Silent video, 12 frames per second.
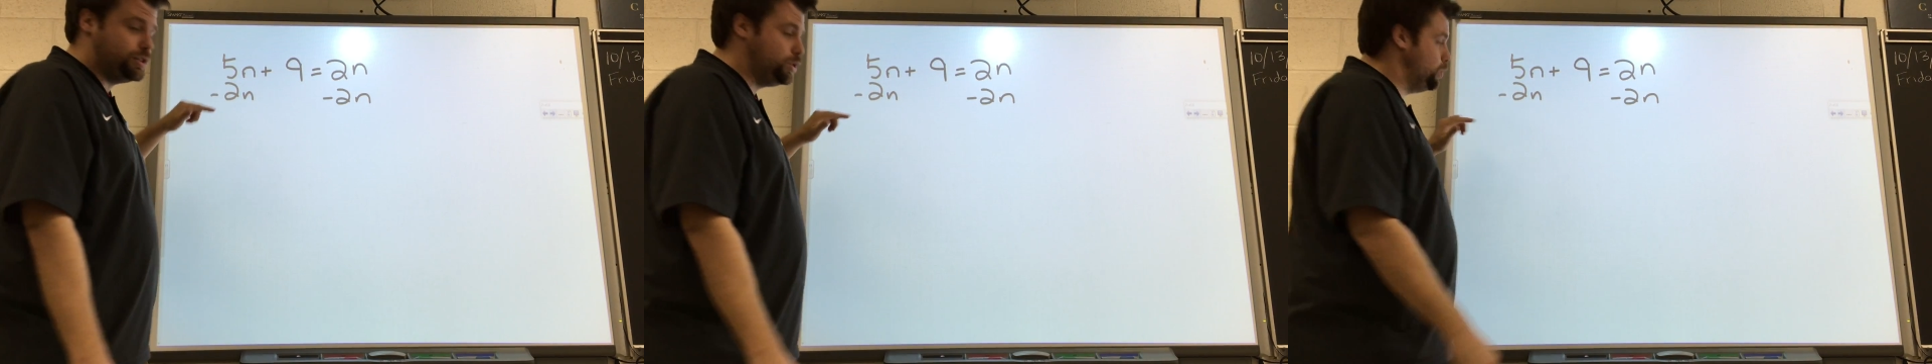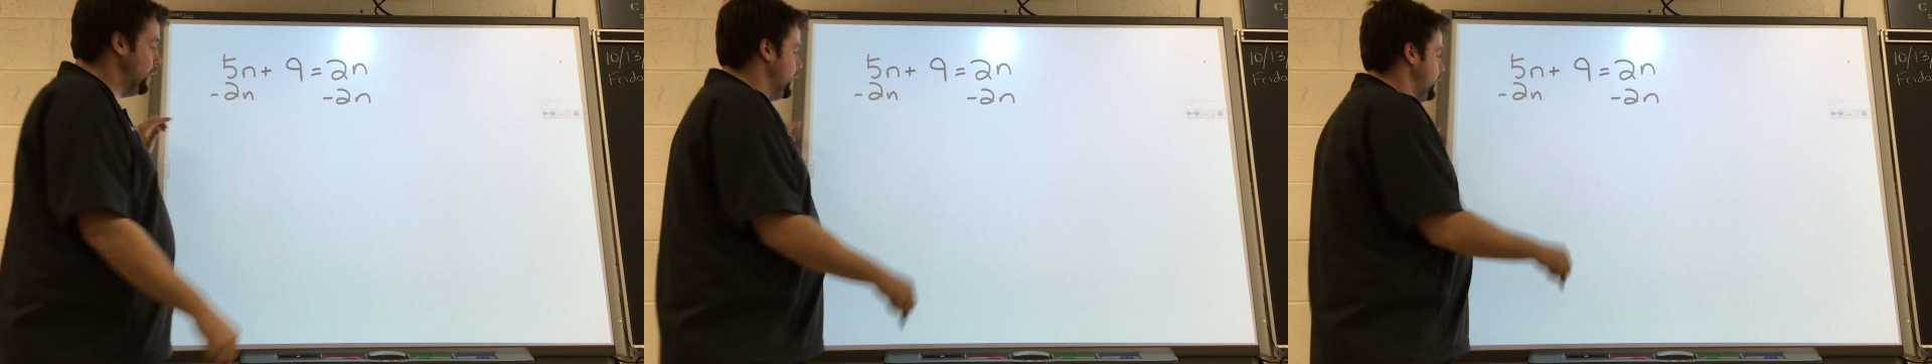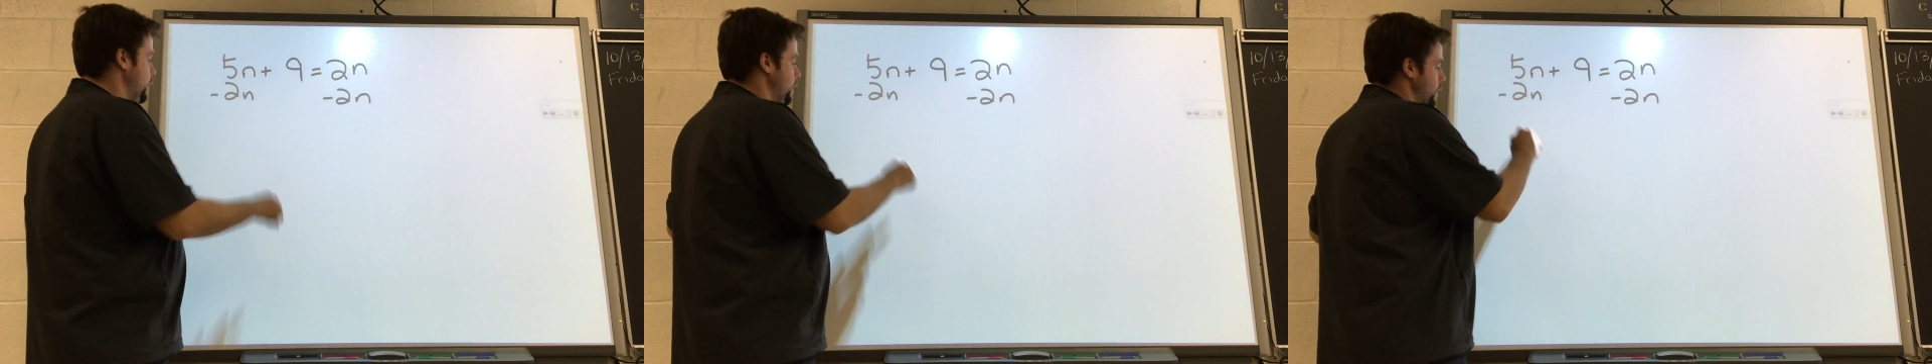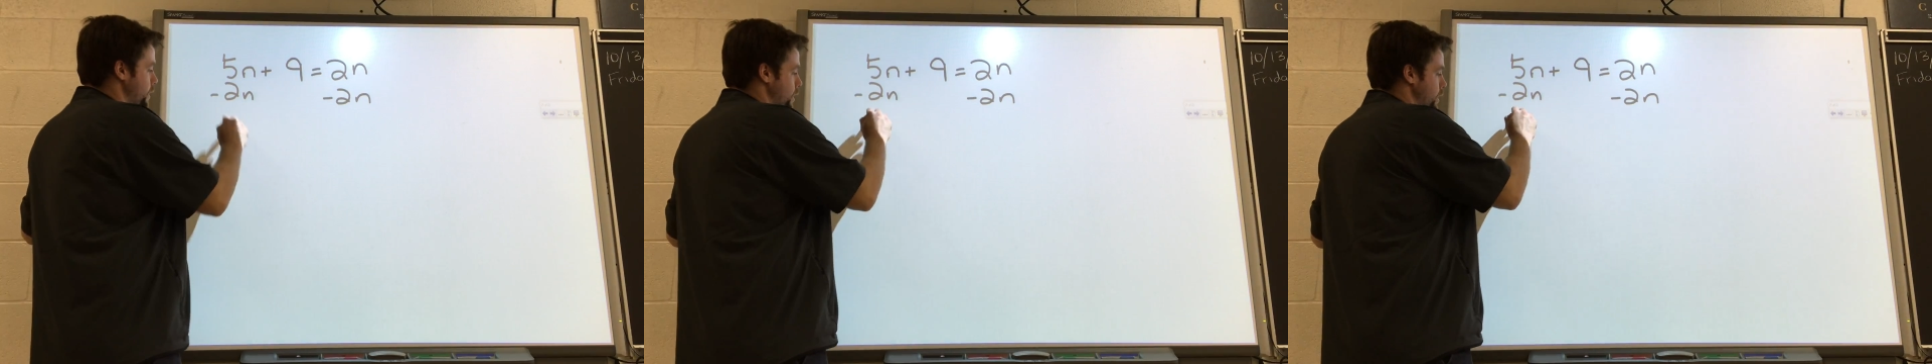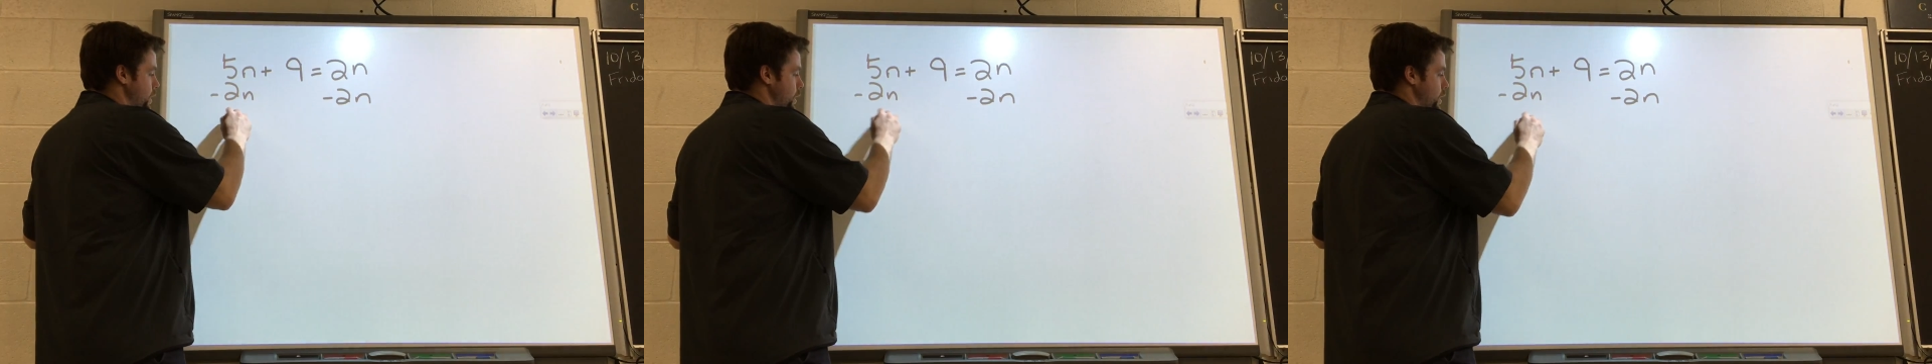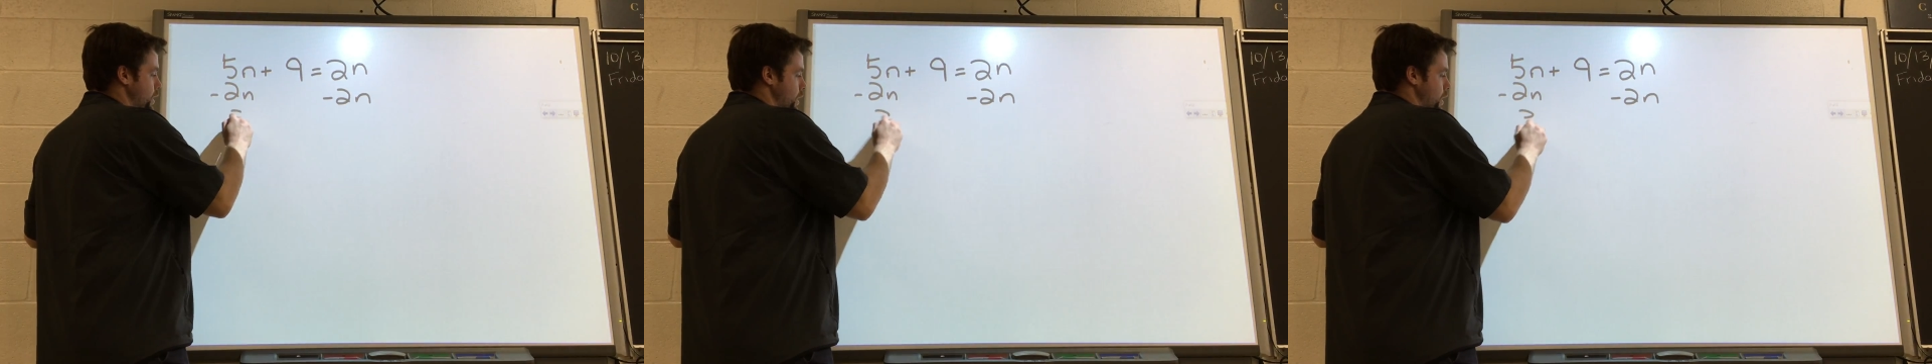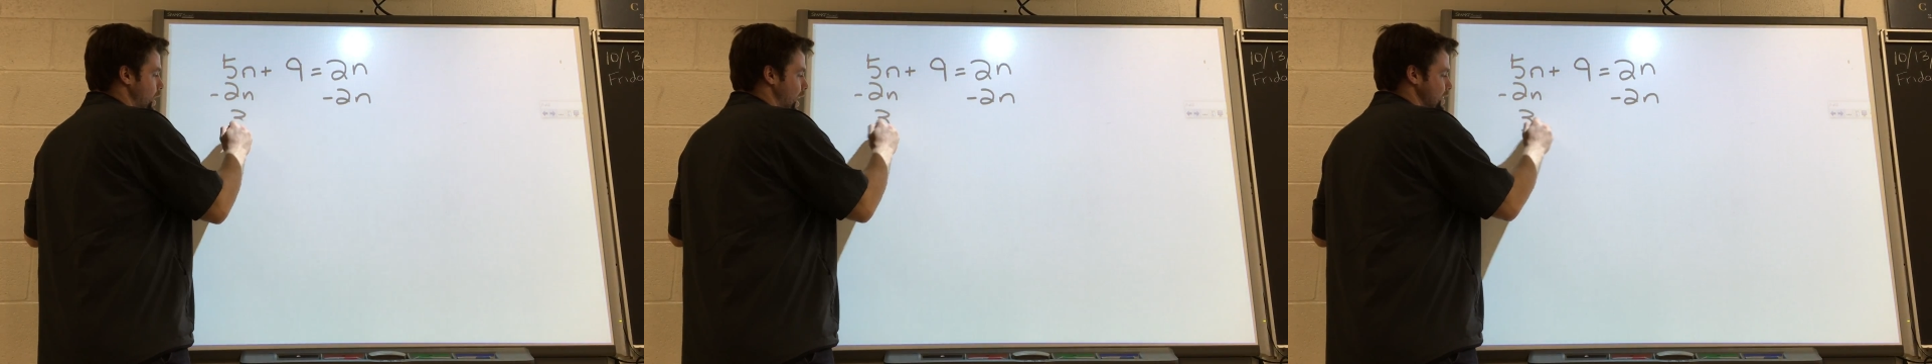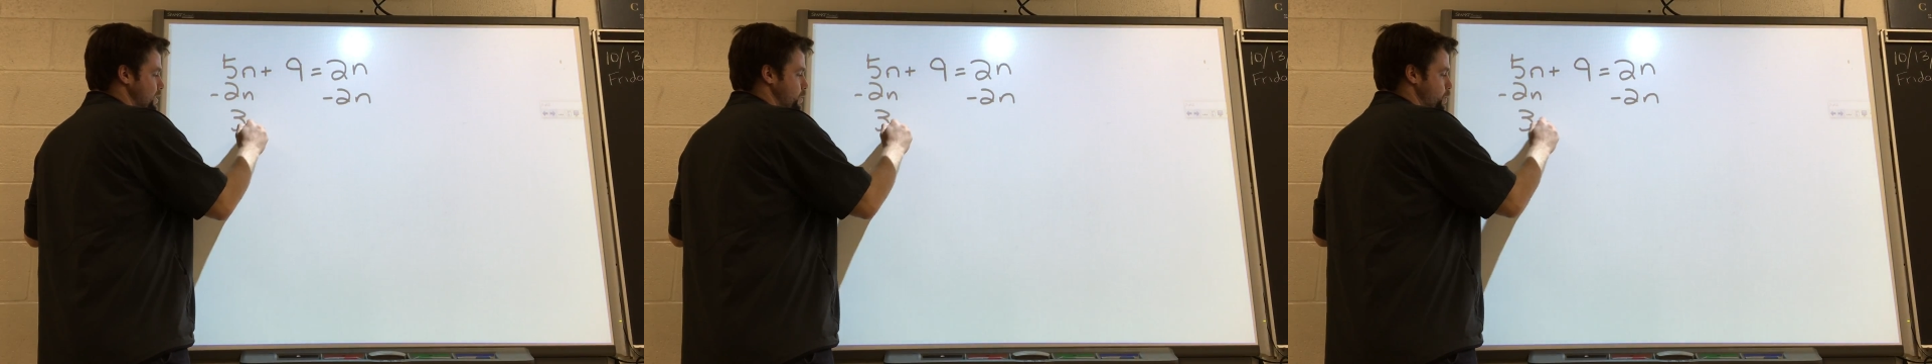2n,
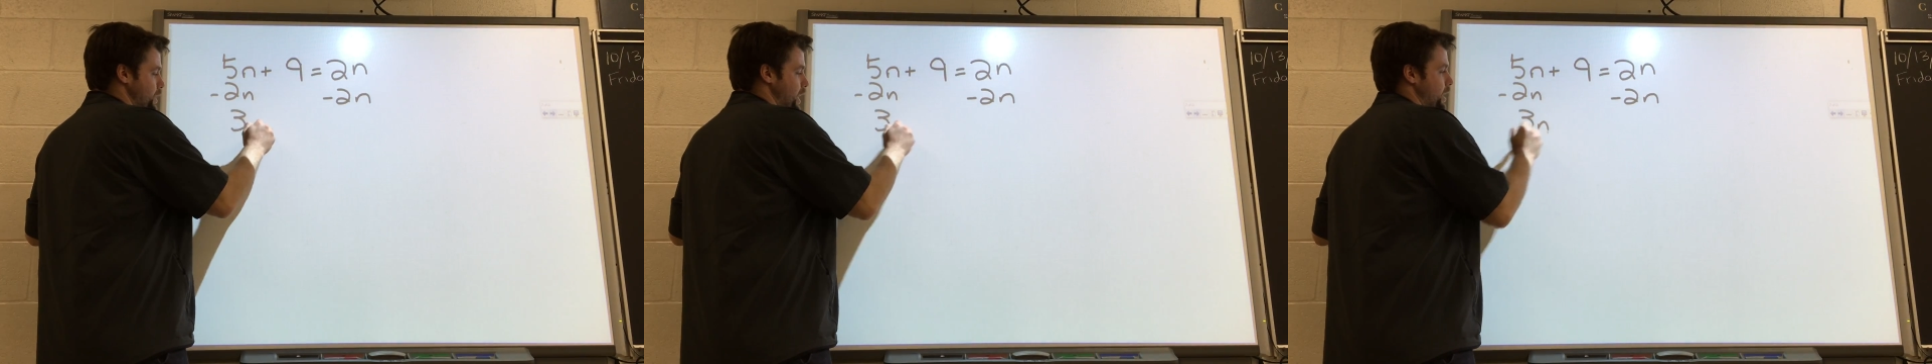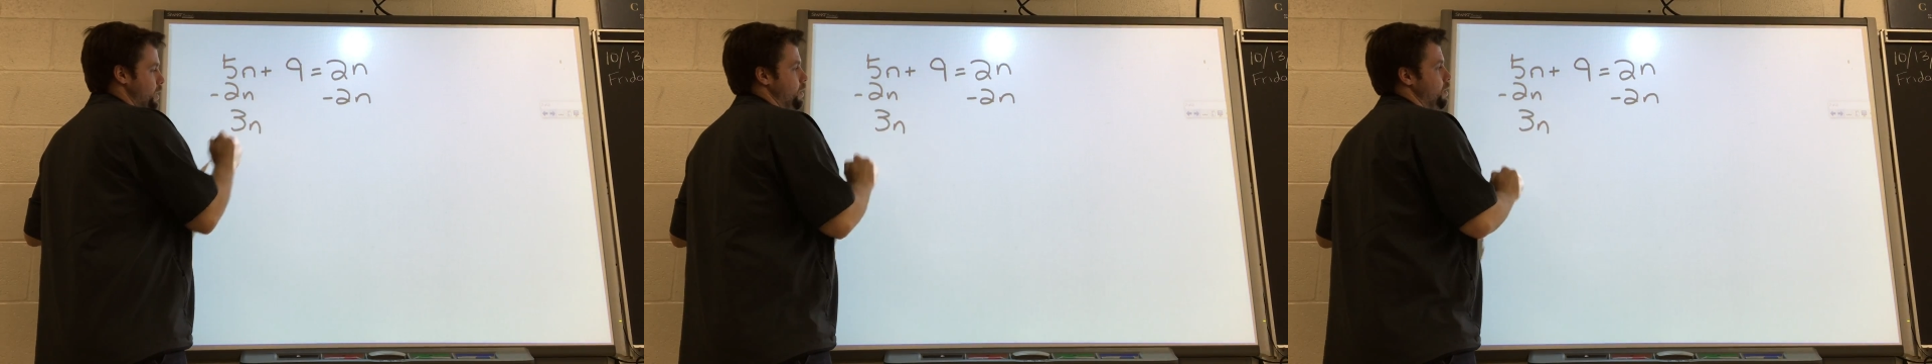that's 3n,